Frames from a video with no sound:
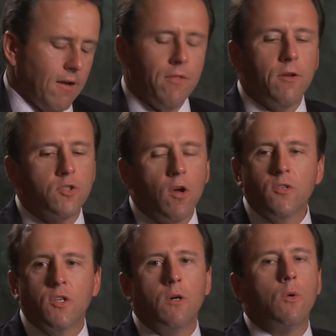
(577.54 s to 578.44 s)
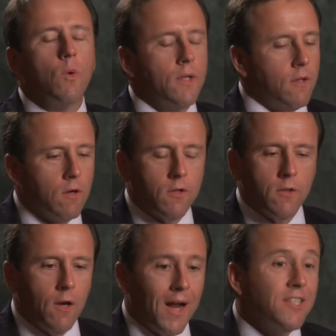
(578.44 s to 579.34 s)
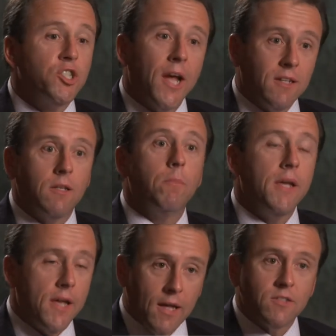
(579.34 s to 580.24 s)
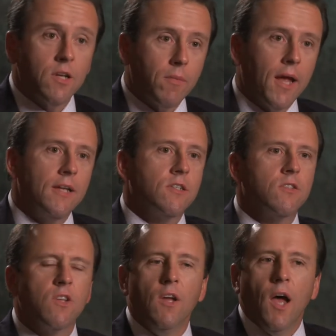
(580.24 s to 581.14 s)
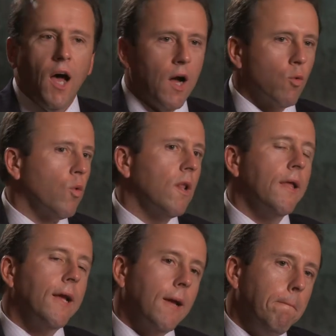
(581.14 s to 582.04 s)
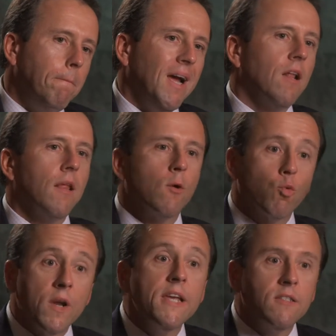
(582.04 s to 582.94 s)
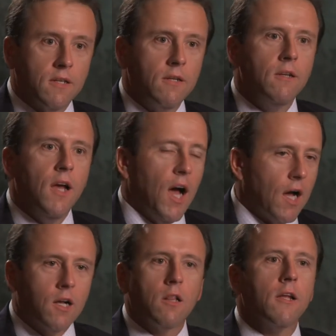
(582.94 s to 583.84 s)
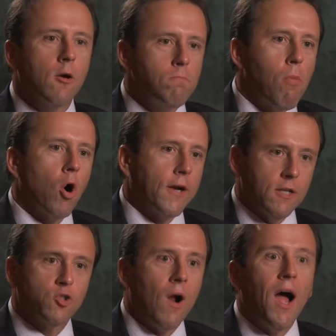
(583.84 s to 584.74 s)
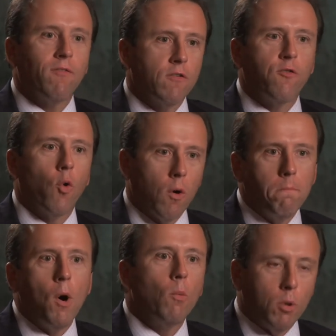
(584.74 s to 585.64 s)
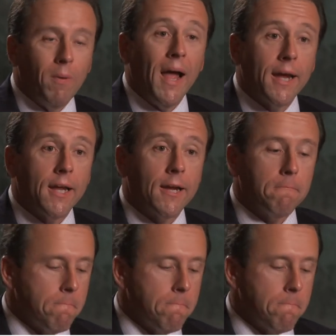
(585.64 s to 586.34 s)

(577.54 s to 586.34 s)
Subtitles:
there's also, there has yet to be, in some cases, a really compelling reason, a clear market driver for mobile banking.